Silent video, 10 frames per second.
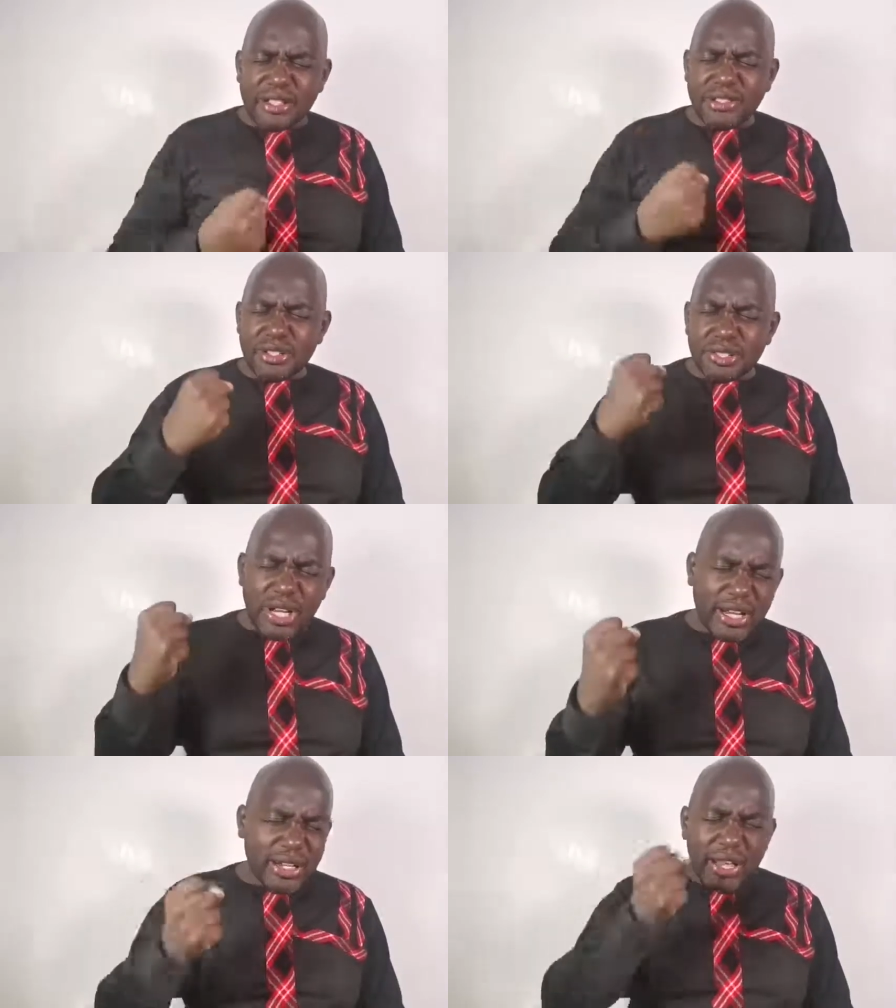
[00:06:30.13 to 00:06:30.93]
in this
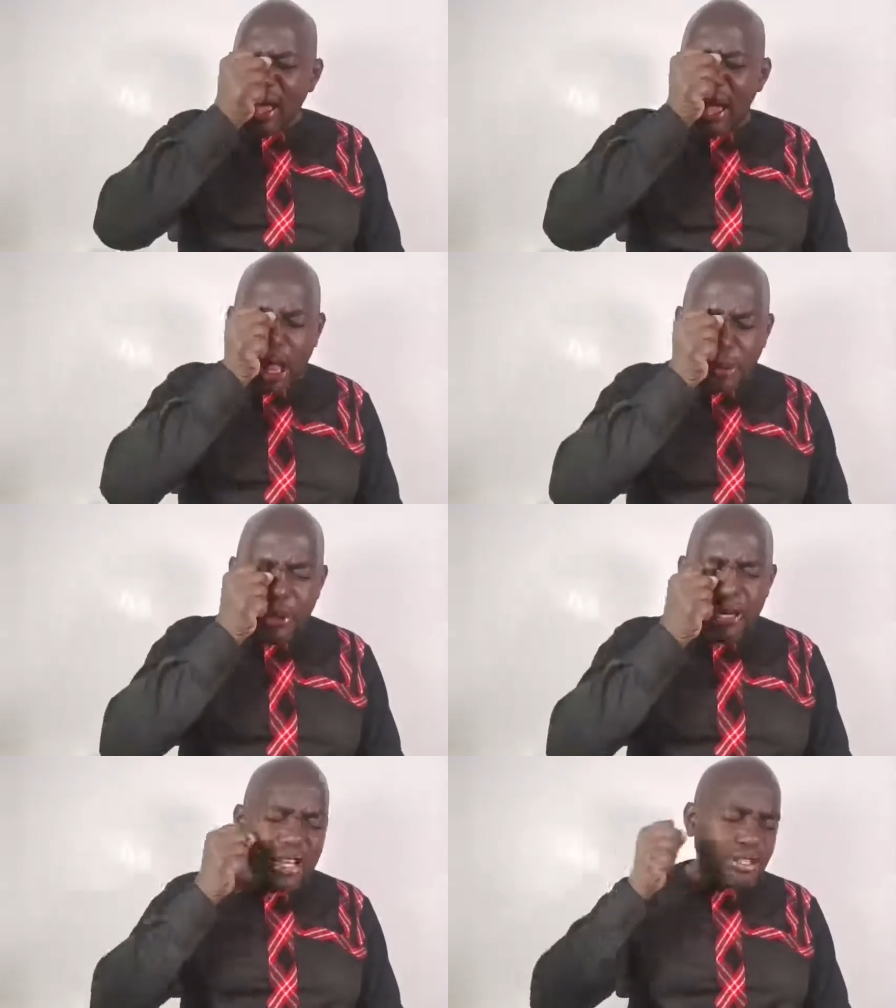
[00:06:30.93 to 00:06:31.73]
journey.
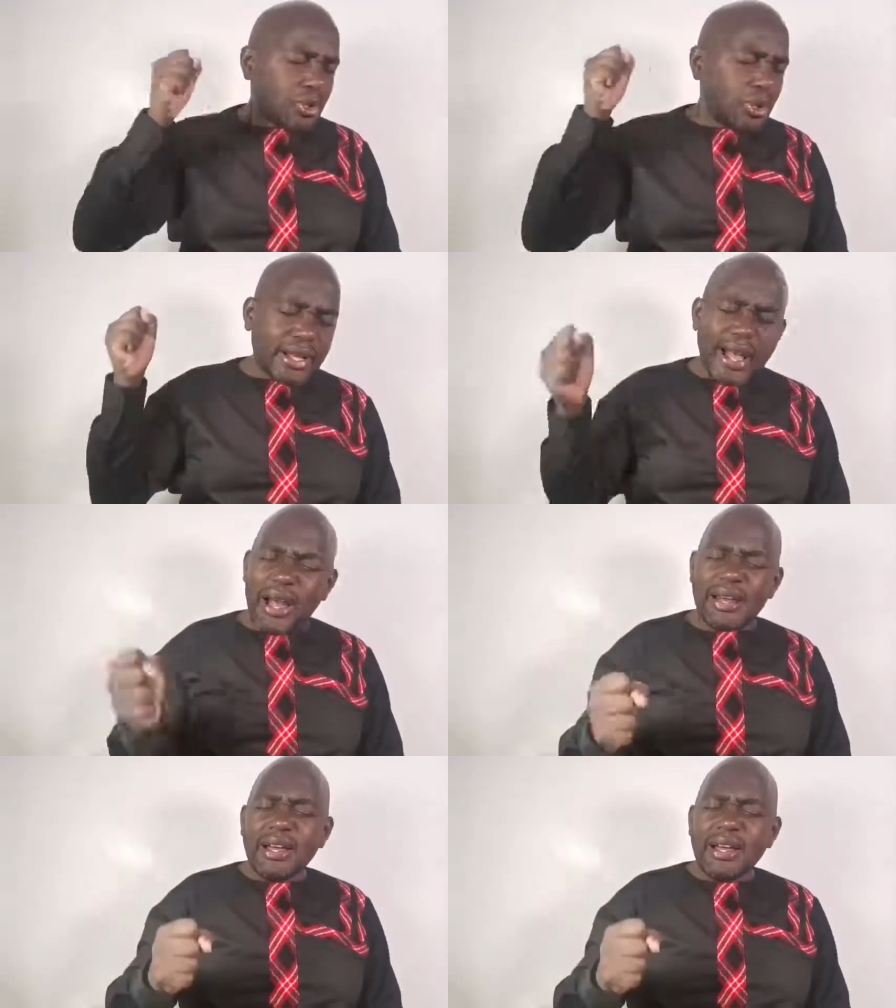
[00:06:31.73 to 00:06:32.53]
Helping us, oh
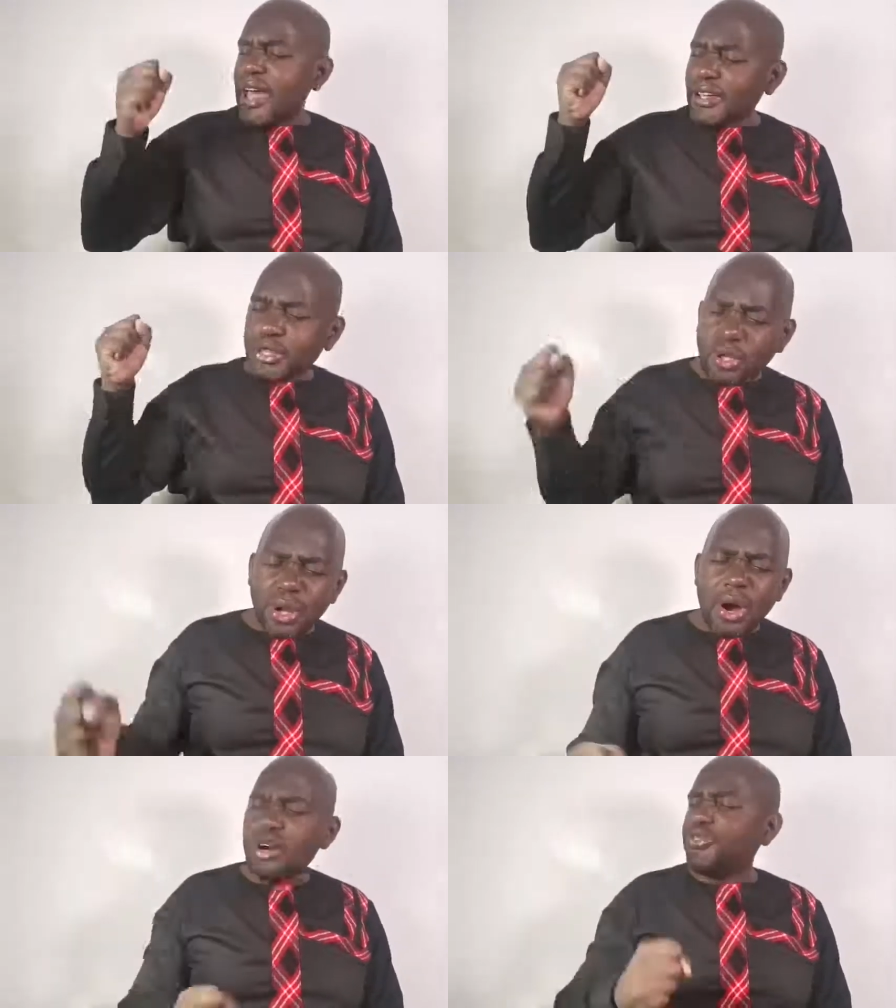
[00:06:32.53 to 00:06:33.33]
God. Thank you,
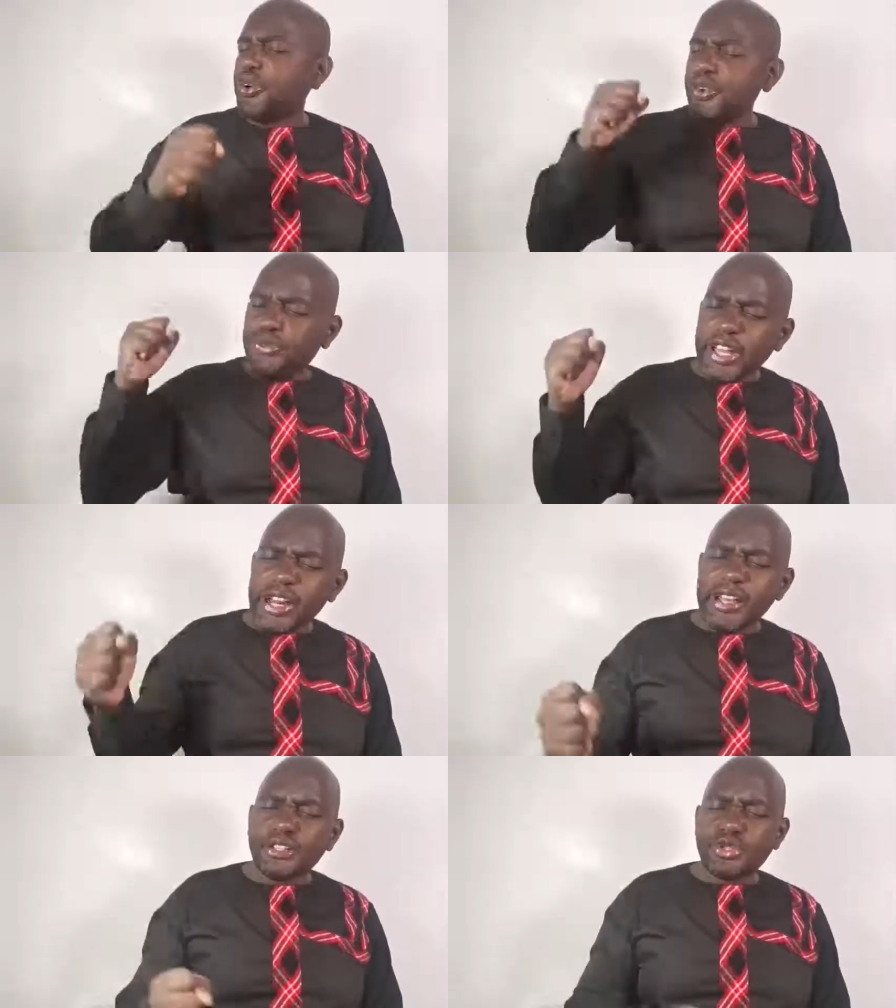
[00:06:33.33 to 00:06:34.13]
Lord, for
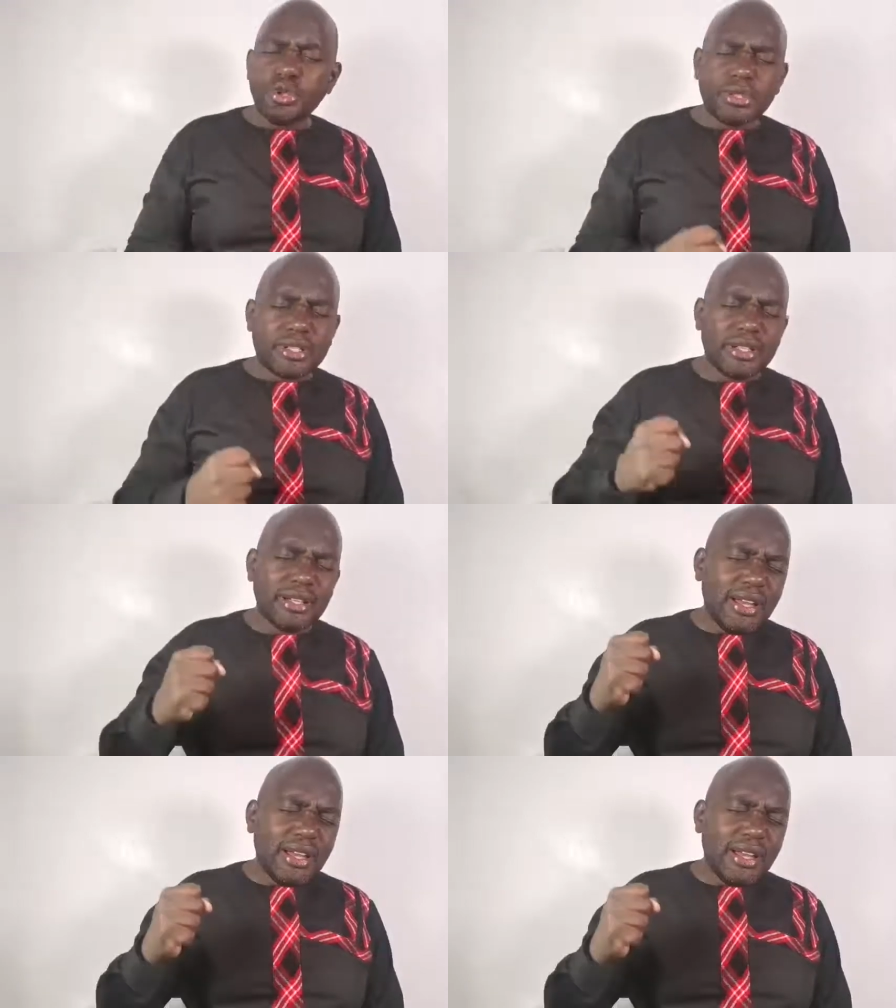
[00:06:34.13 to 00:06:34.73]
revealing truths.